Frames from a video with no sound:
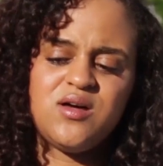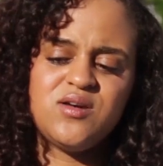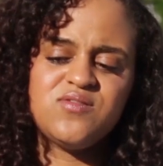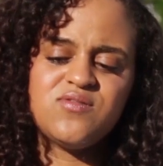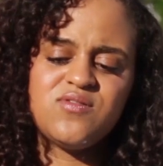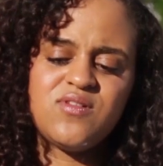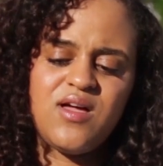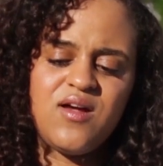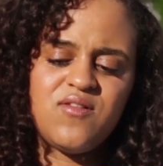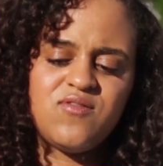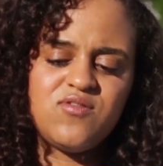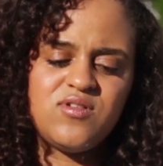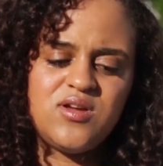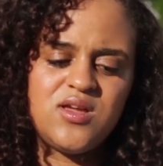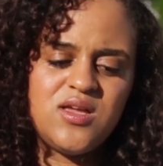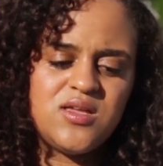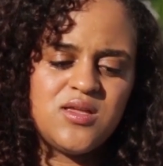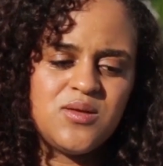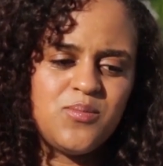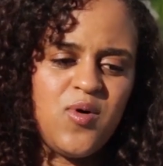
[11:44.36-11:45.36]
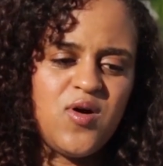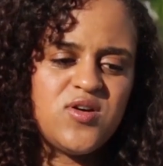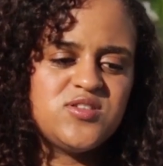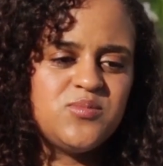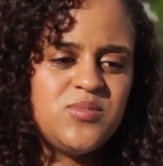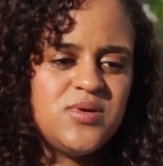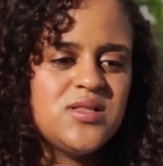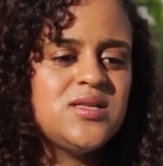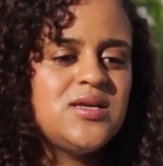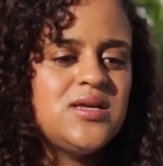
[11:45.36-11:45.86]
out of every
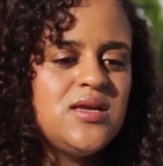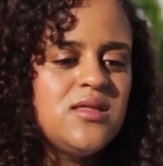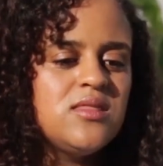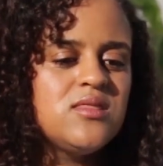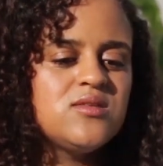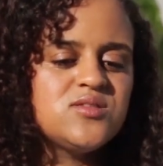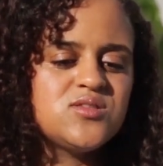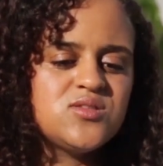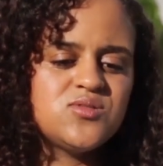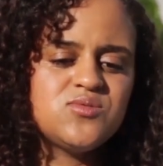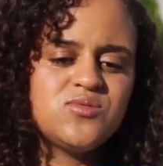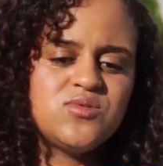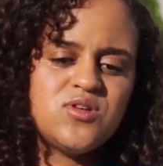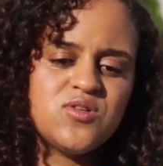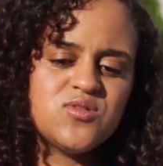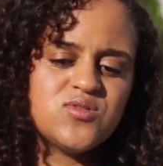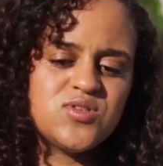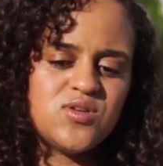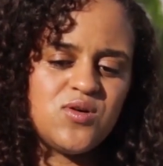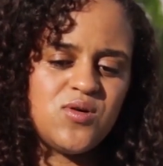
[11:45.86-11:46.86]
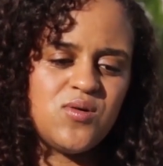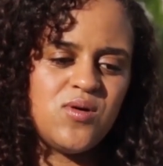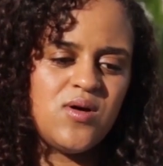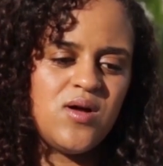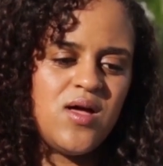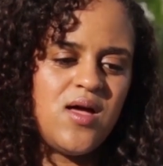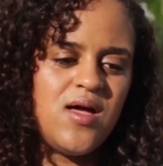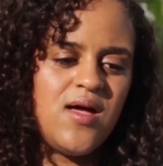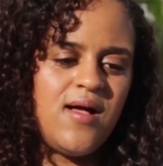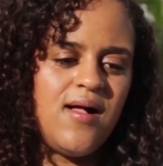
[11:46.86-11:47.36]
possibility in the studio. So
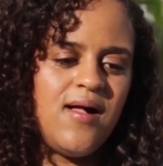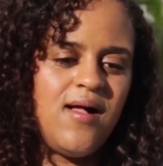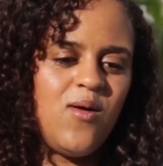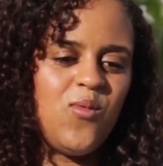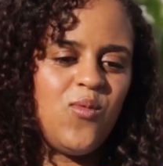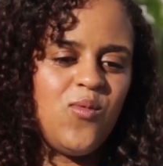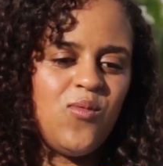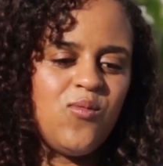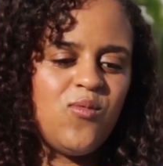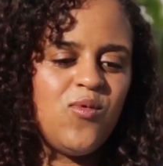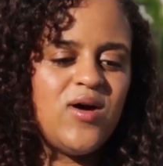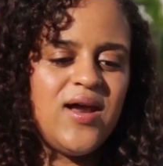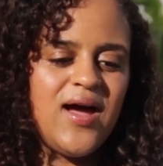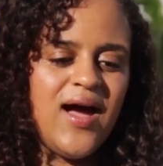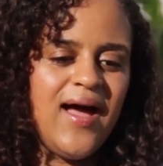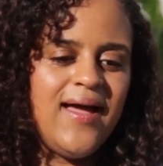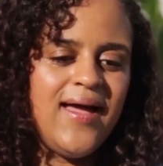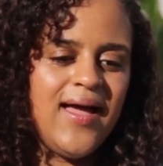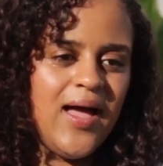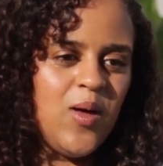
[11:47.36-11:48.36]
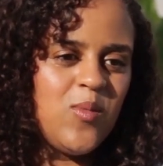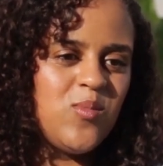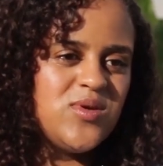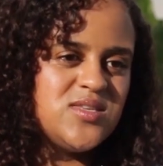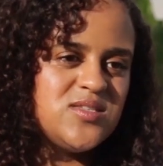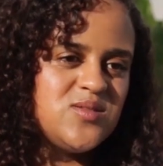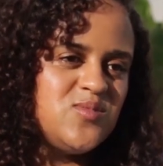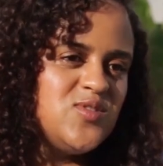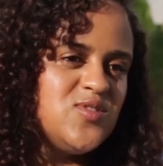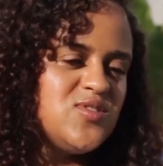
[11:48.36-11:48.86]
what I am
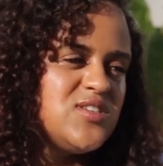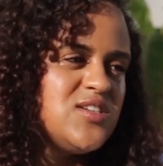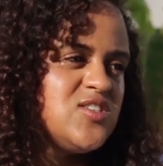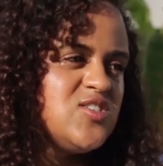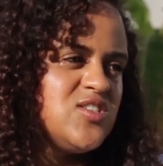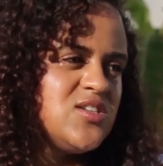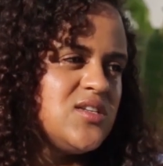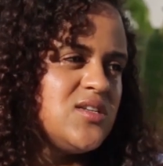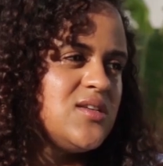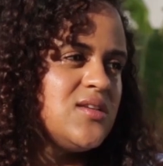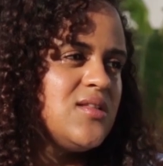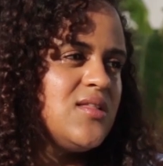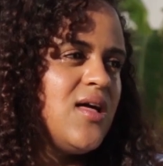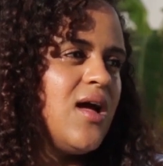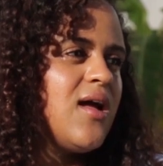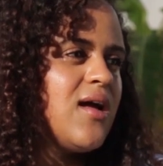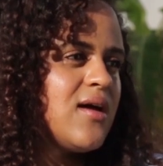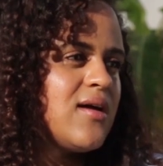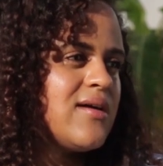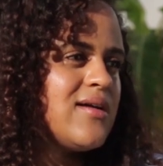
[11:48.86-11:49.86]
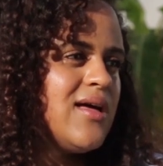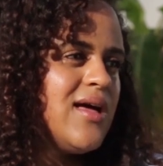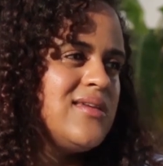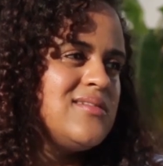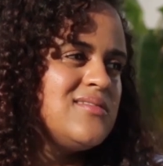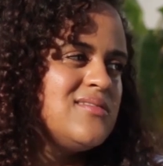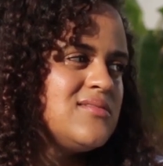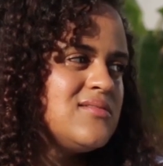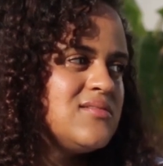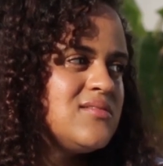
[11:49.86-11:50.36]
is a musician, like,
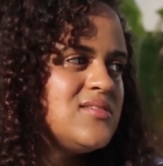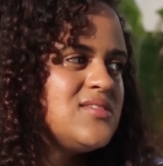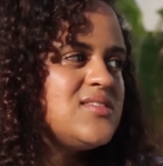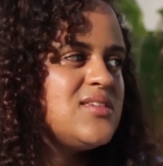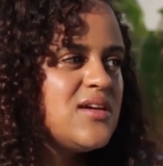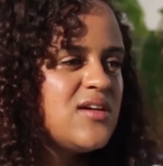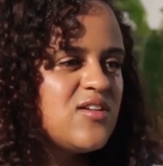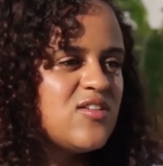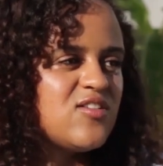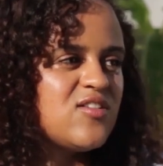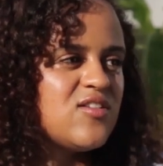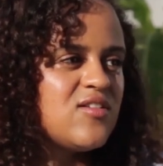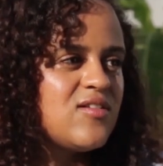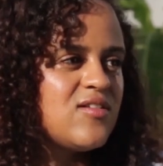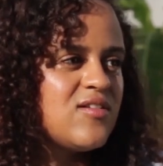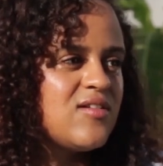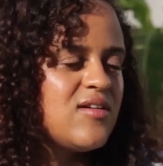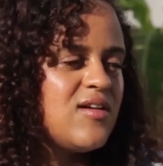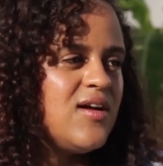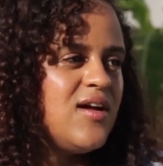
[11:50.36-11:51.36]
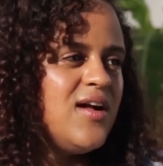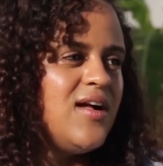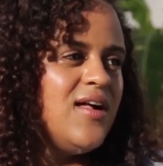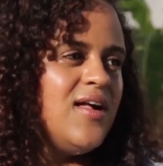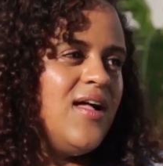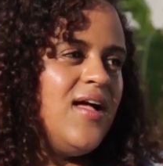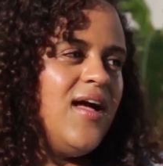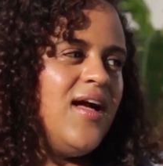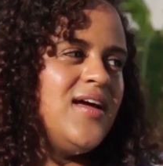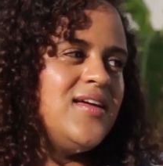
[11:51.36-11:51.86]
and a singer,
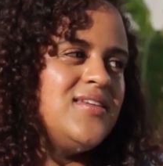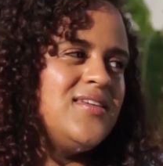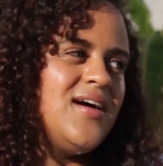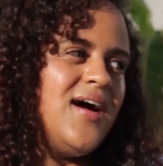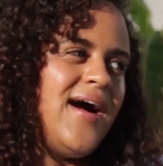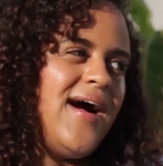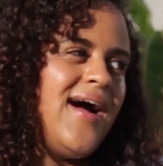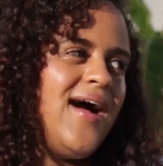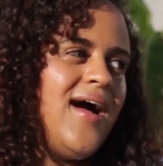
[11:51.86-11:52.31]
and